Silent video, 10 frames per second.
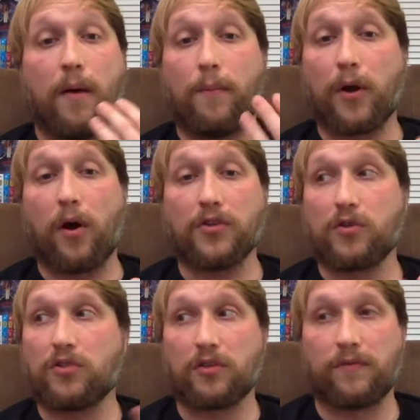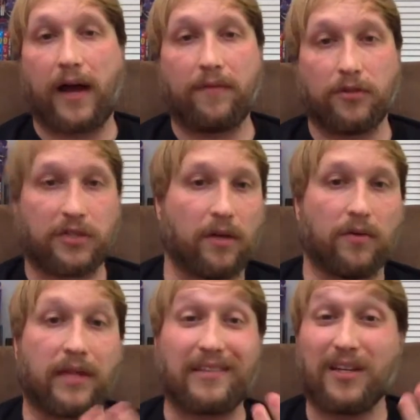but also survivor's
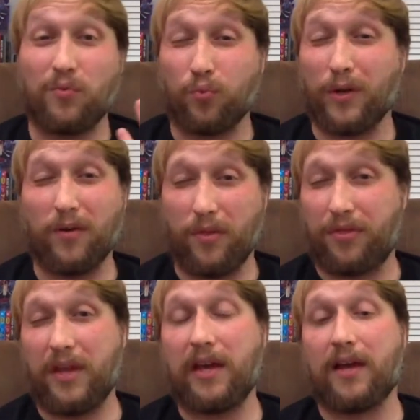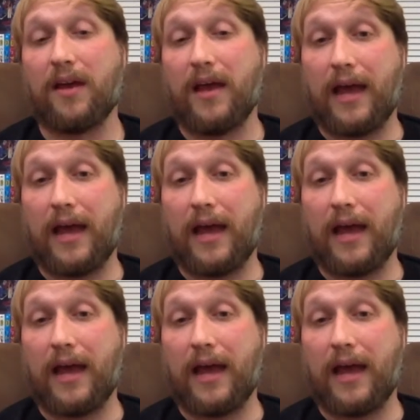guilt. That's a real thing.